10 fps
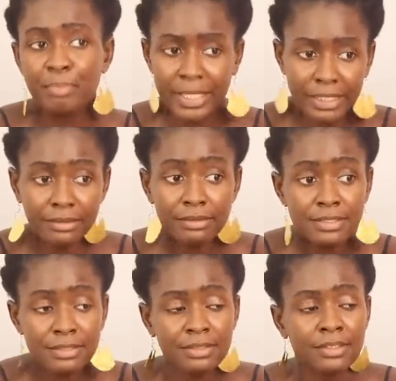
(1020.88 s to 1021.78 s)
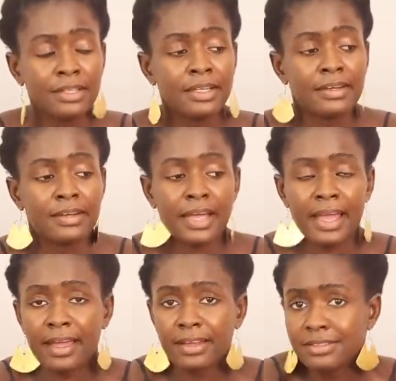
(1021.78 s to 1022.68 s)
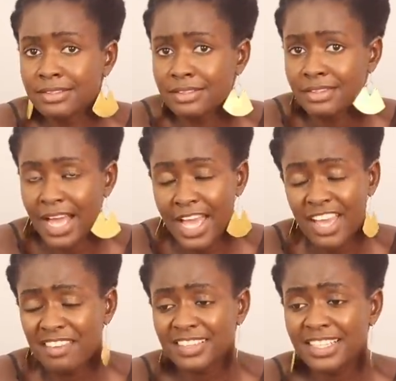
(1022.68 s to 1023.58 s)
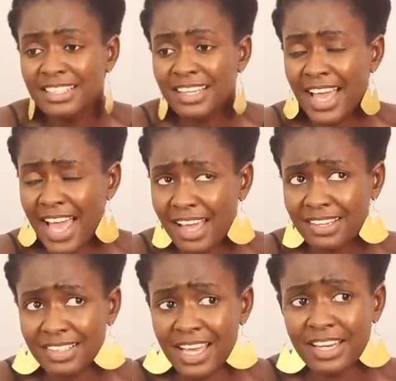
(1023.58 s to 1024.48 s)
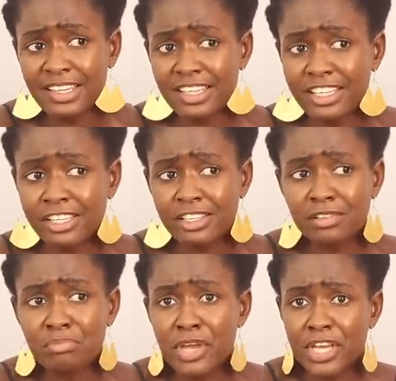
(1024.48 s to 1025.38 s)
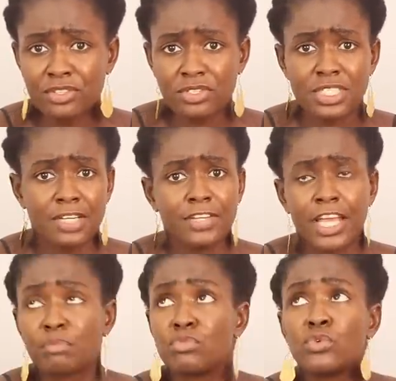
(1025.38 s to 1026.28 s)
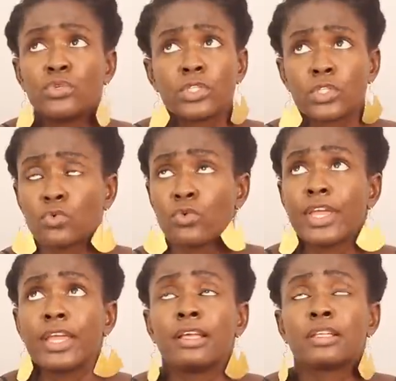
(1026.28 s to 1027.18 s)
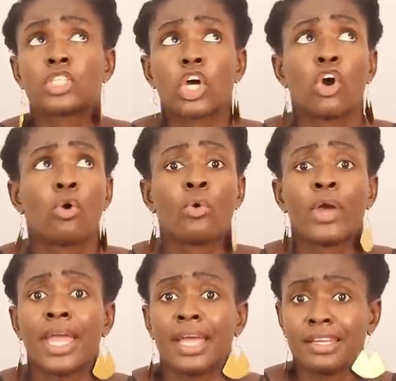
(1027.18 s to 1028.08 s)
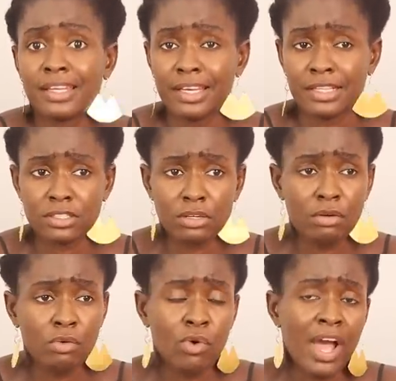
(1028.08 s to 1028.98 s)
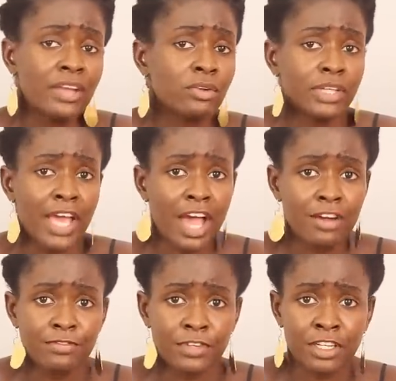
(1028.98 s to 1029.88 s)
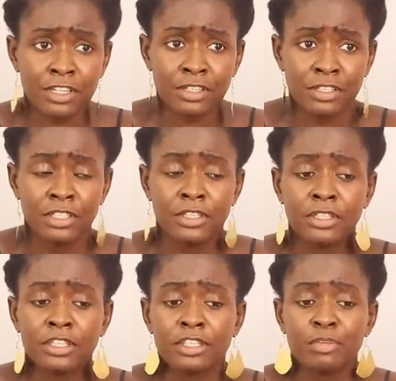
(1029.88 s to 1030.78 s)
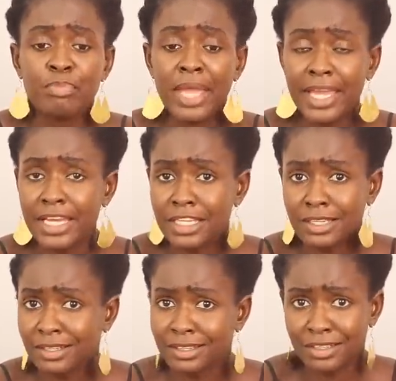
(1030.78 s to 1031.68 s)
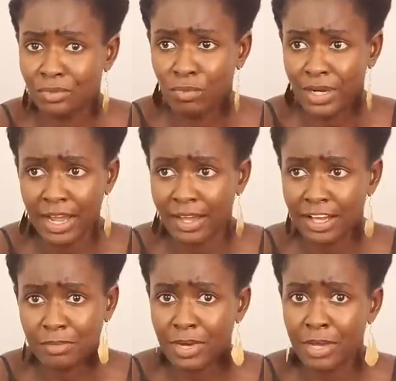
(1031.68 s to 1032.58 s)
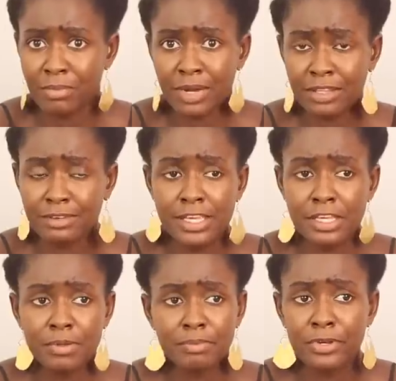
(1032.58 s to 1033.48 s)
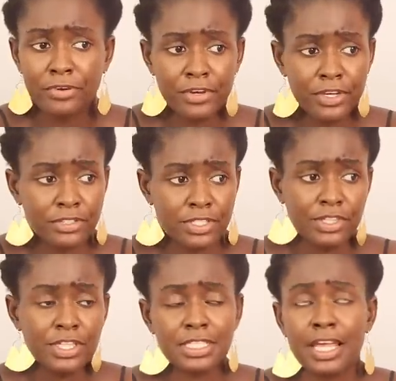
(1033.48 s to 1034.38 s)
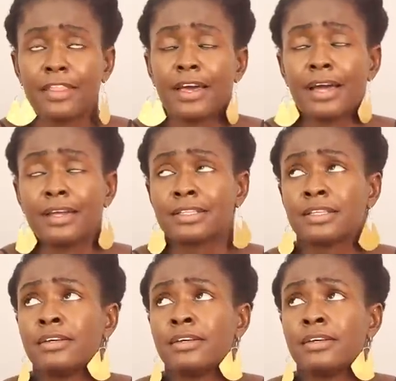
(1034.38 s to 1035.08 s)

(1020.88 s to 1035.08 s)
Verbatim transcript: pills, and I haven't had any major stuff like mood swings or headaches, or I don't have uh, pain when I got my monthly periods and things like that.